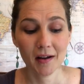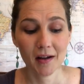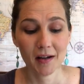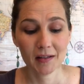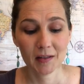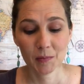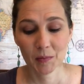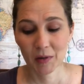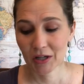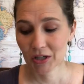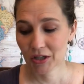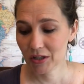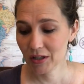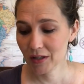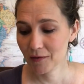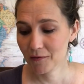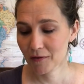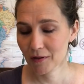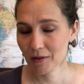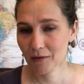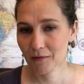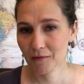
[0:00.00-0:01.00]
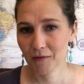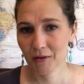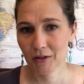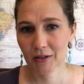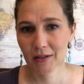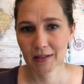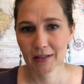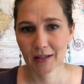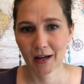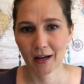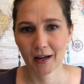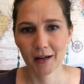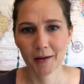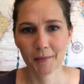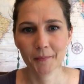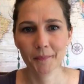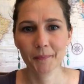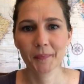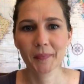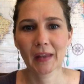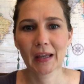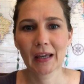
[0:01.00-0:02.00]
especially for the first time.